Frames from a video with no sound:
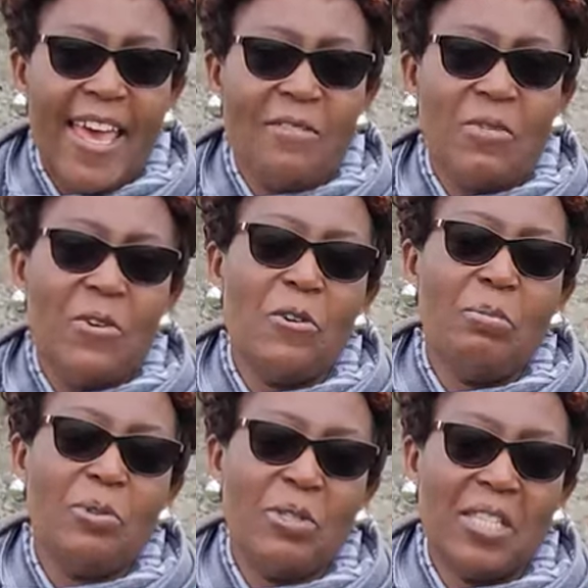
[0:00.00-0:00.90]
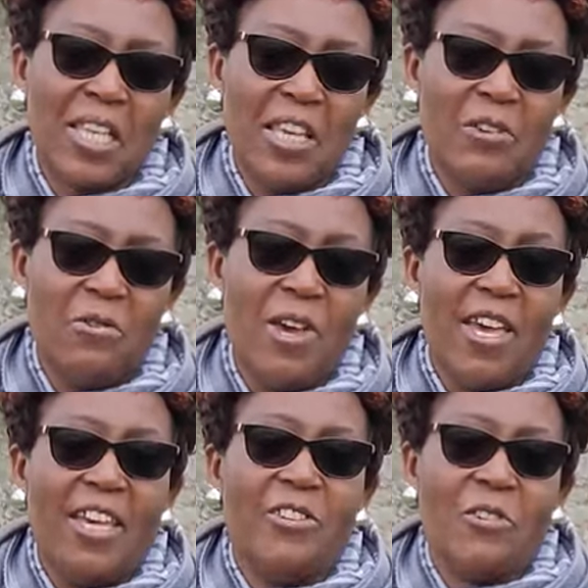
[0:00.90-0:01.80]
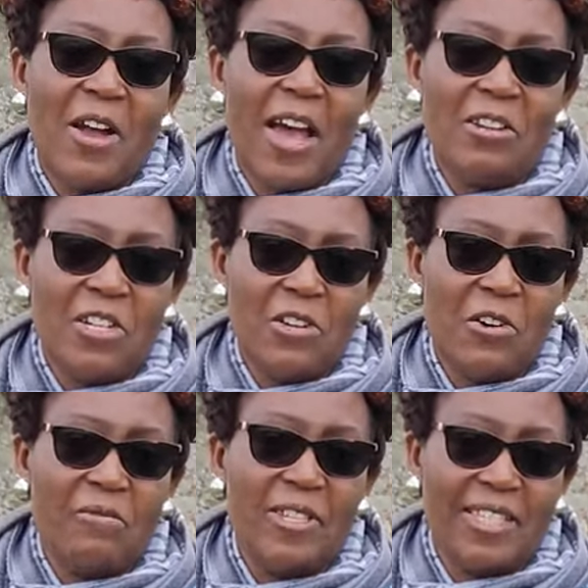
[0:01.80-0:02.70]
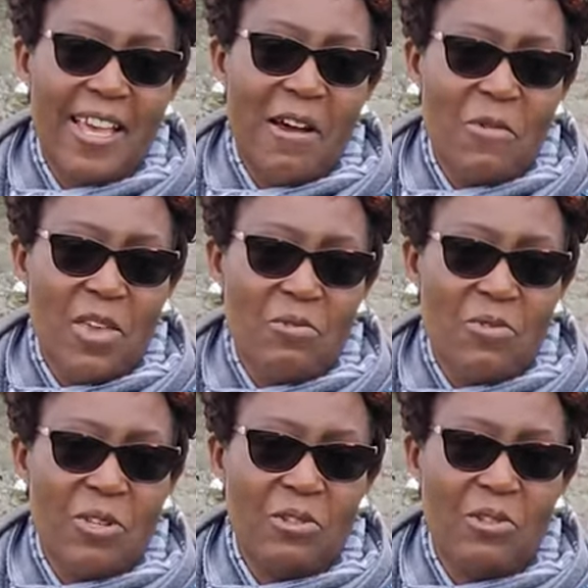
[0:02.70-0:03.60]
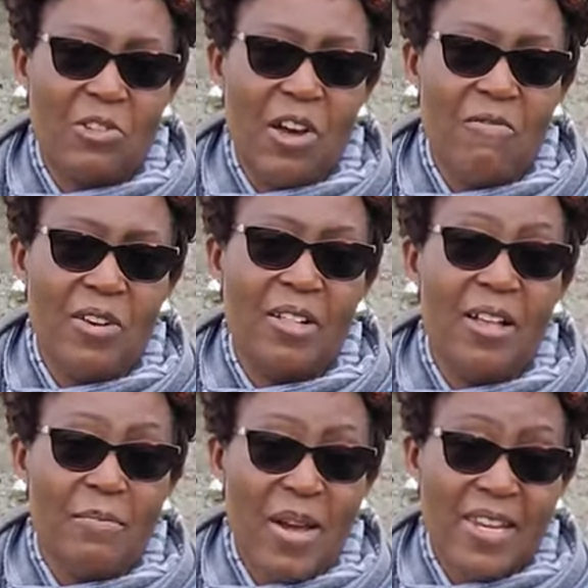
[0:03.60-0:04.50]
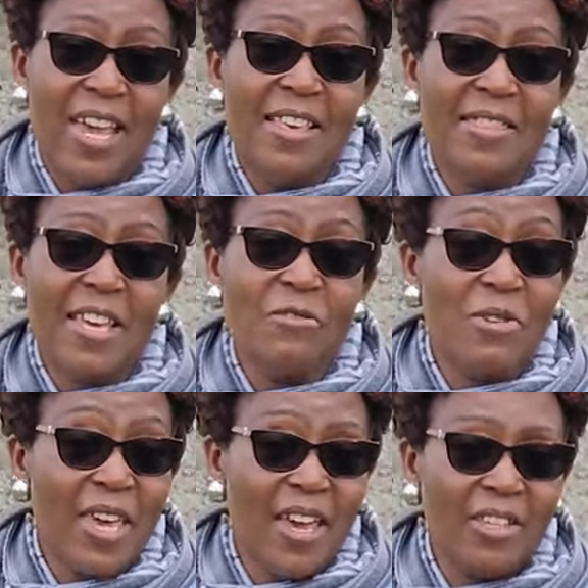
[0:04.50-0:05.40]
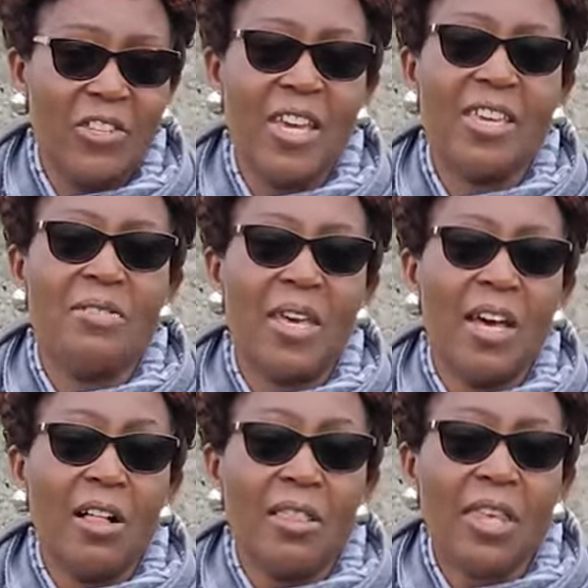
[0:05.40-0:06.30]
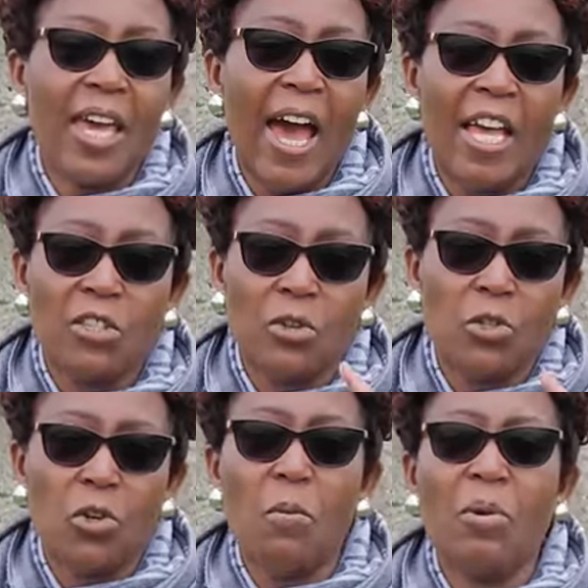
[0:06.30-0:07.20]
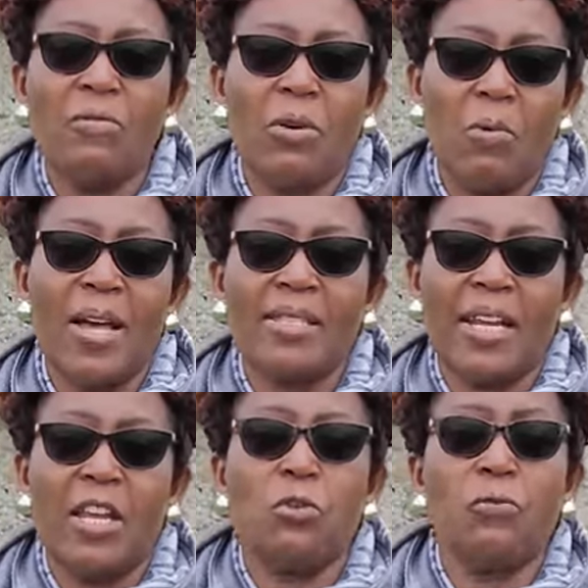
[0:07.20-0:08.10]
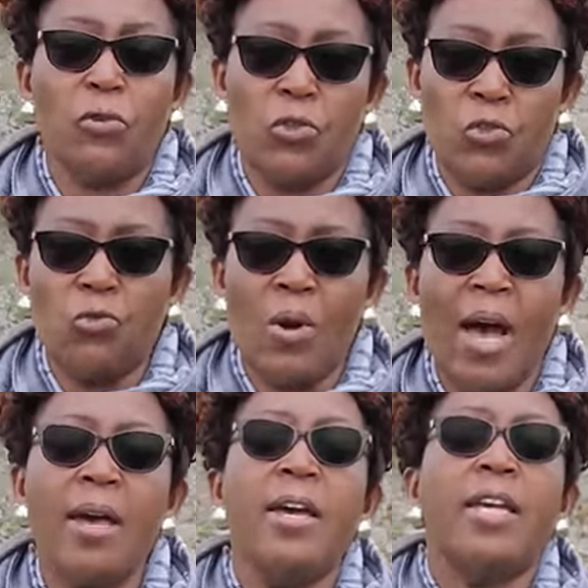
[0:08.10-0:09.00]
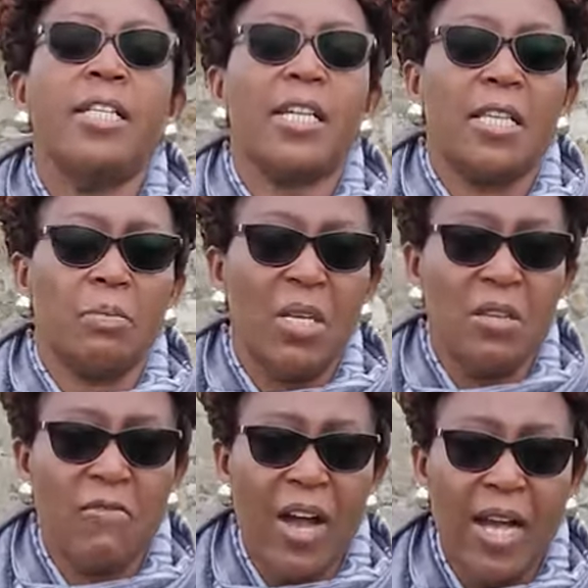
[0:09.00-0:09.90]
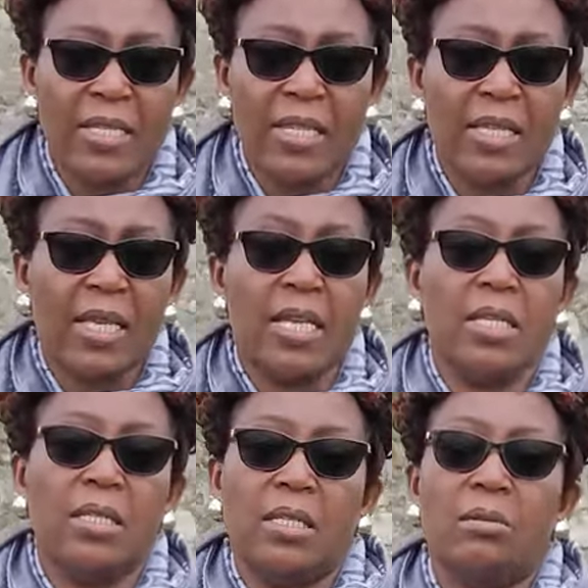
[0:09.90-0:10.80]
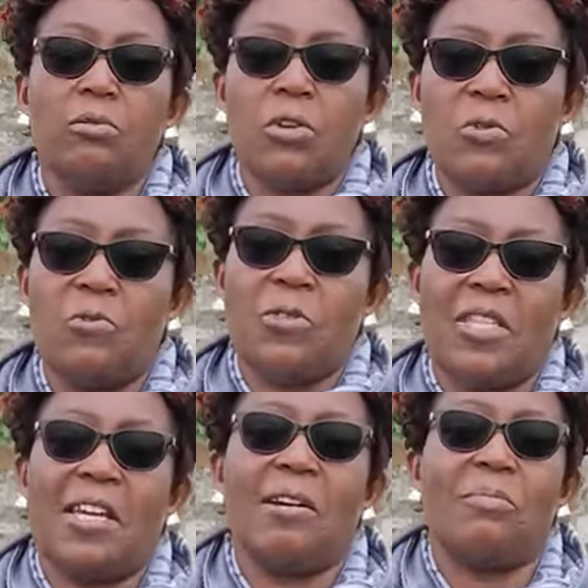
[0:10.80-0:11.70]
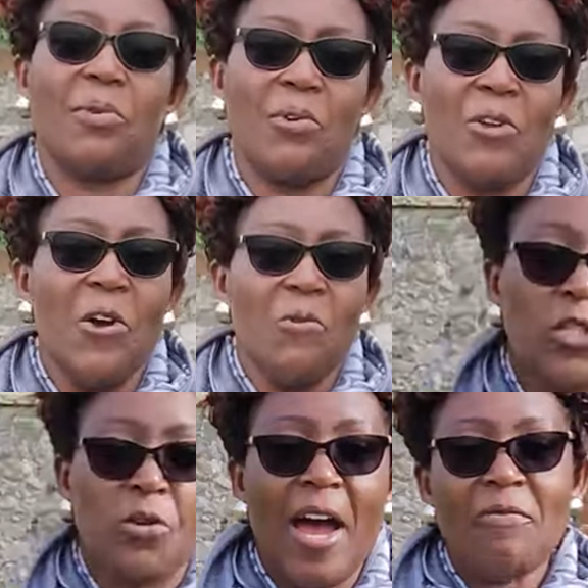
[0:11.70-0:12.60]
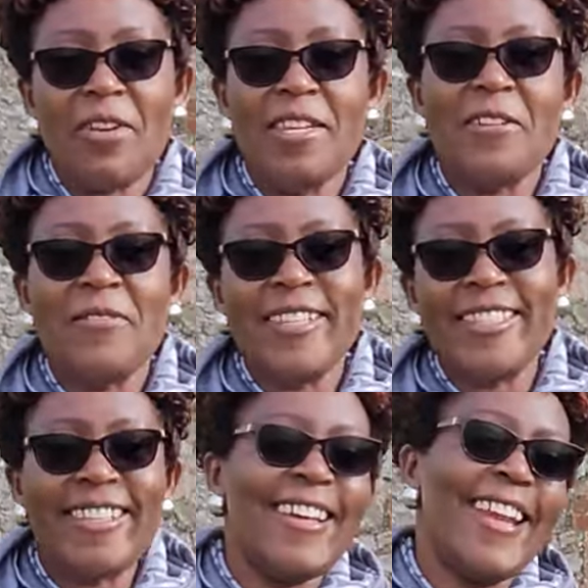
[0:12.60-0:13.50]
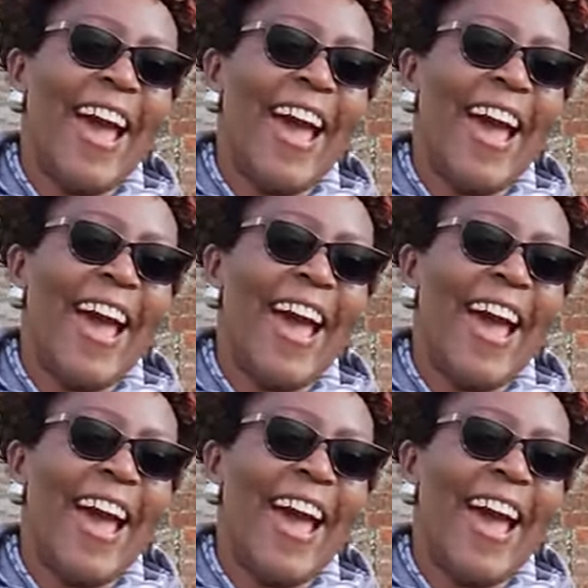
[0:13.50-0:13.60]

And we hope to see you in your country of desire where you want to travel. But here in the UK, checking the healthcare is on top of the ones that I know for sure It has many vacancies and is still recruiting abroad. Do you have any question?